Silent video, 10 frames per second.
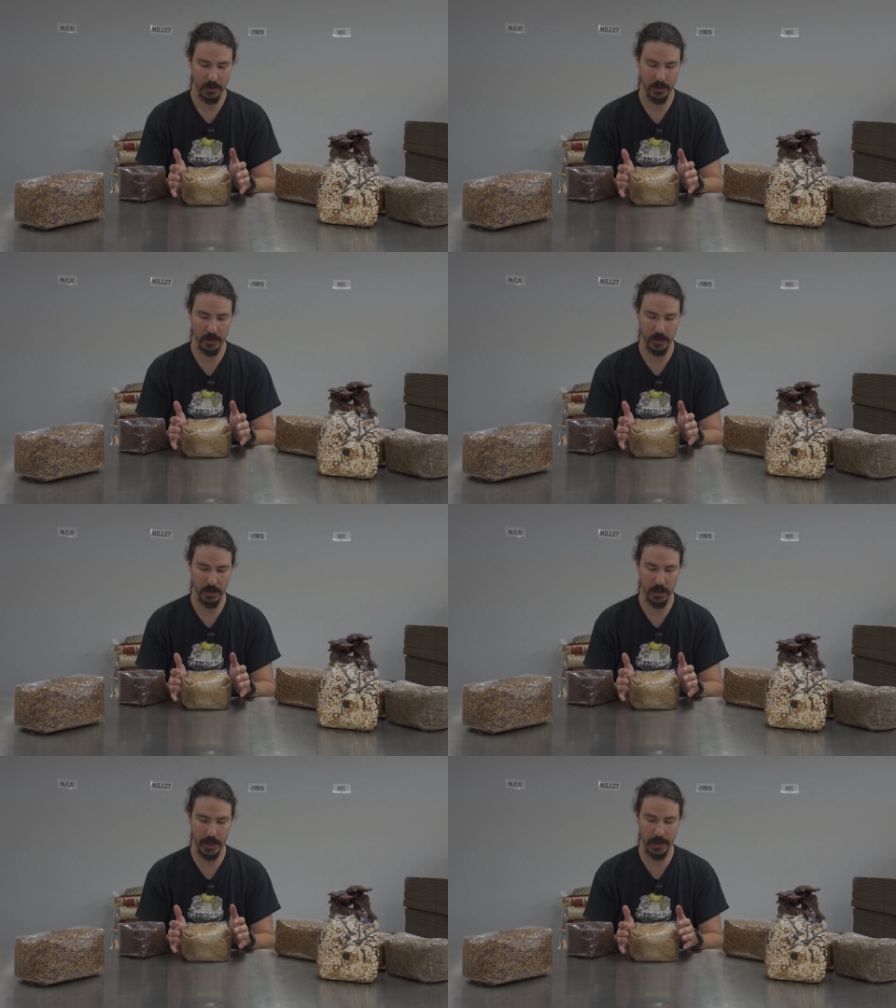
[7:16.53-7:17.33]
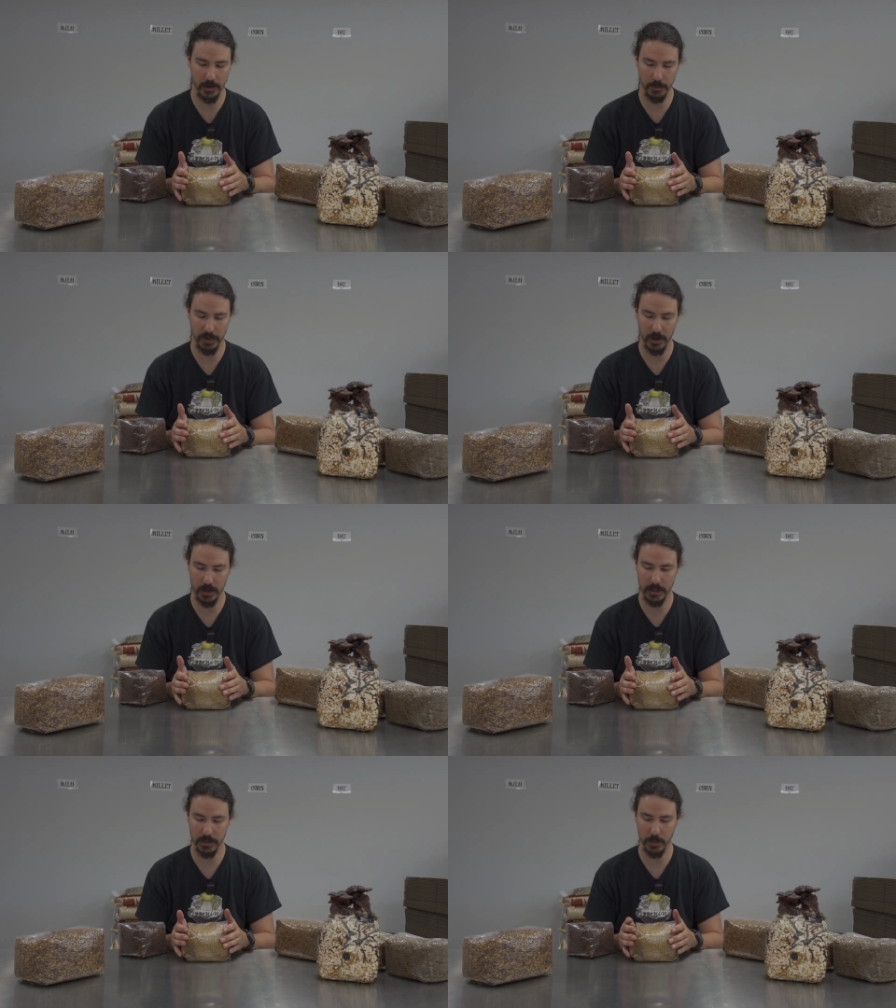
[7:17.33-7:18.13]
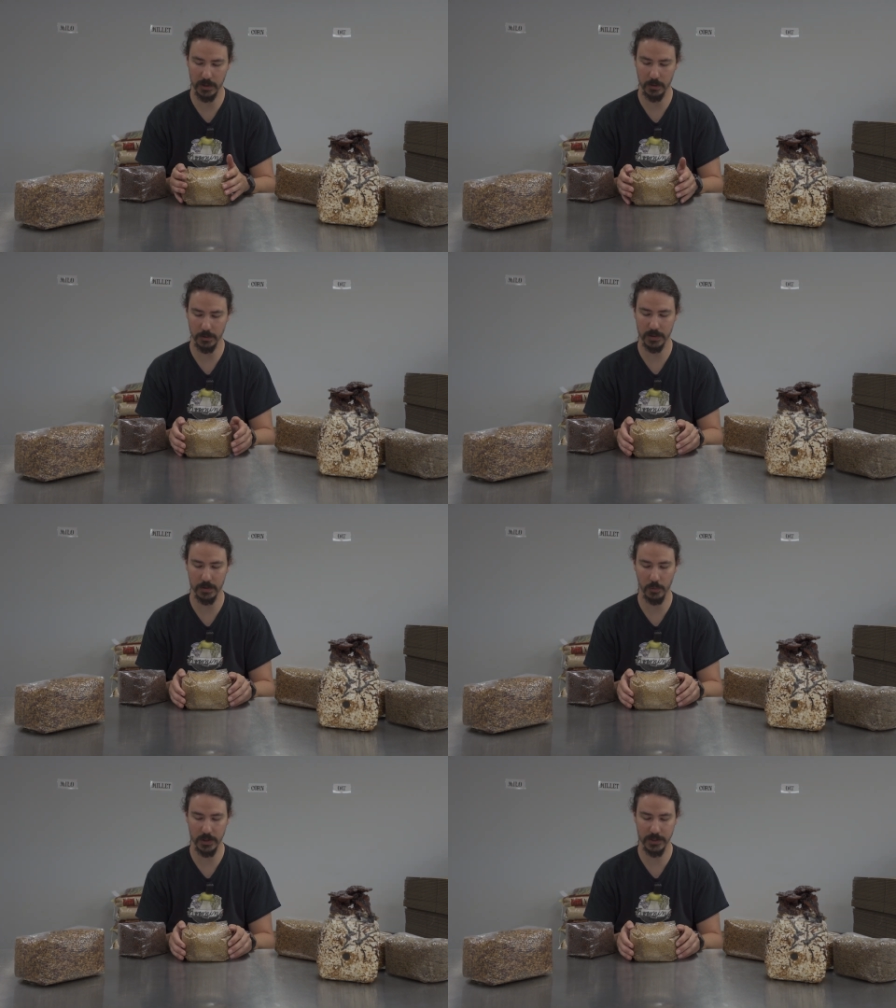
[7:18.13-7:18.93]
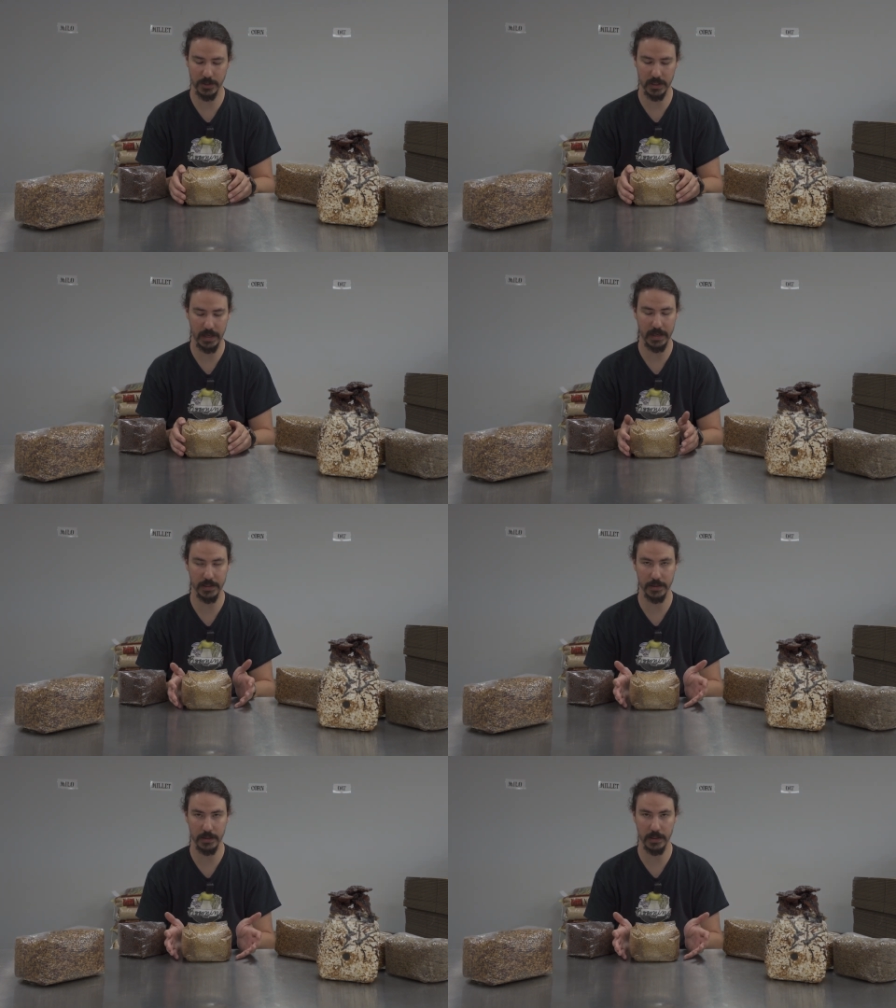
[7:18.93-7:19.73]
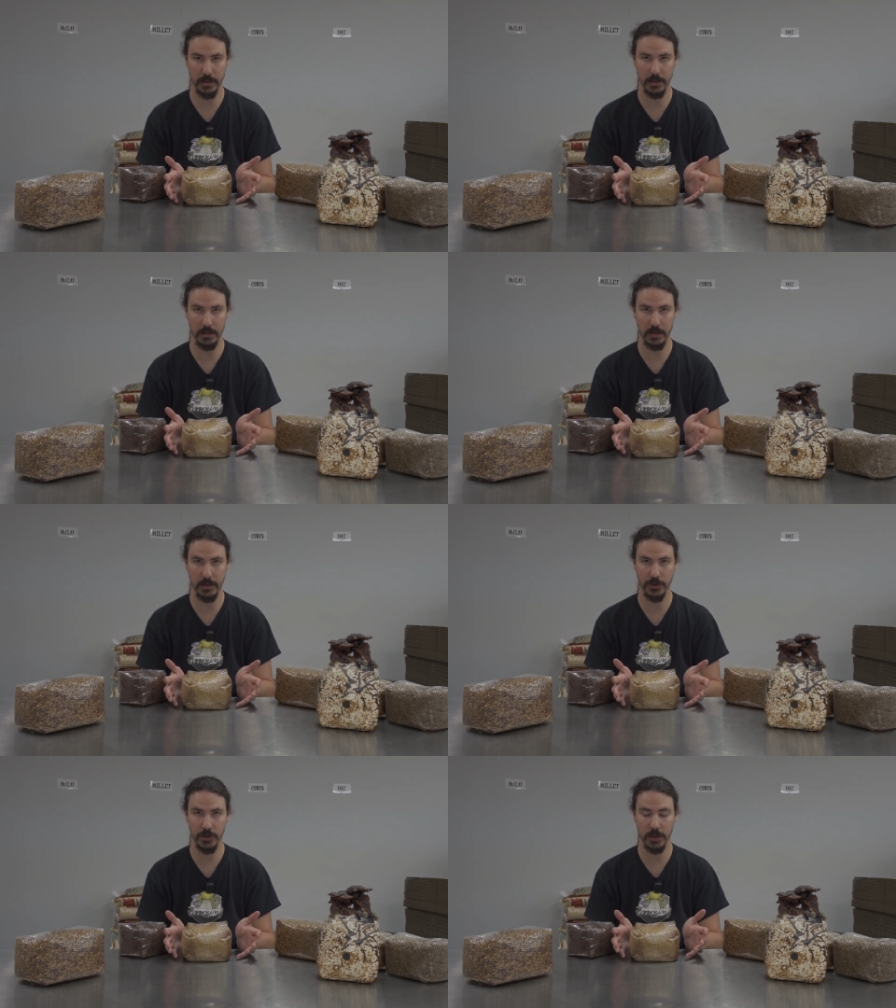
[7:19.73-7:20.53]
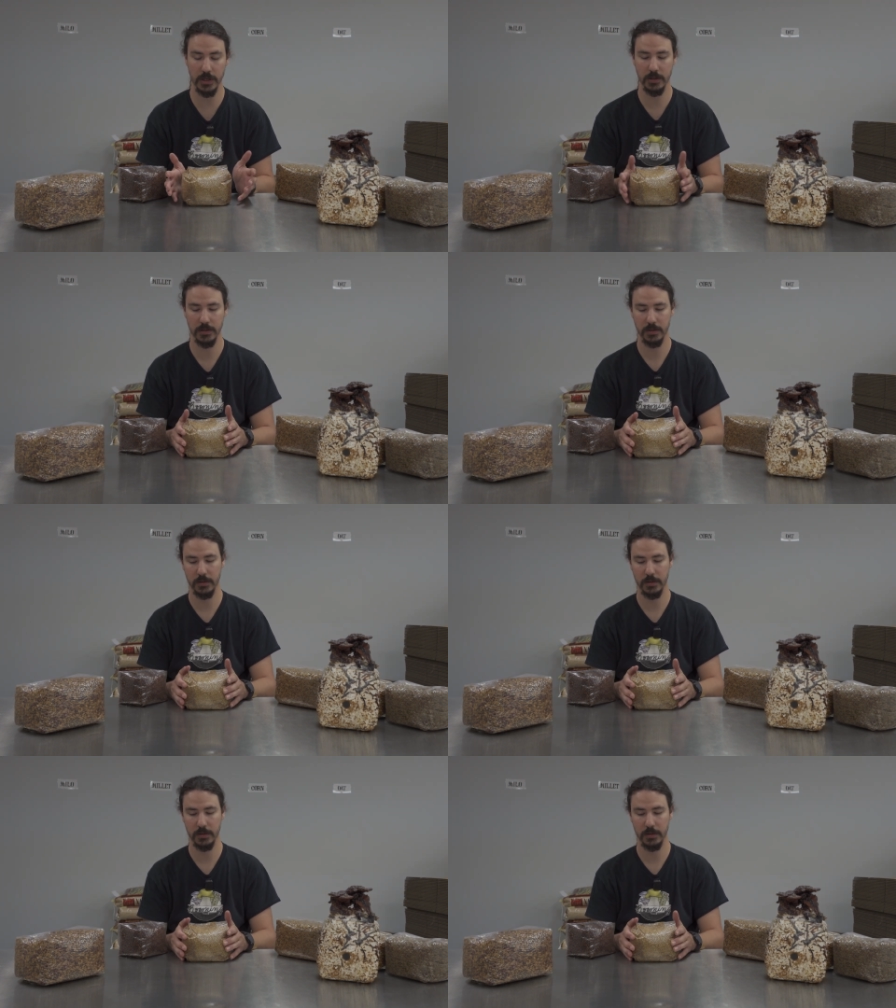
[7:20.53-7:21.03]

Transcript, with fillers: the inner part is what holds the moisture and has the, the sugar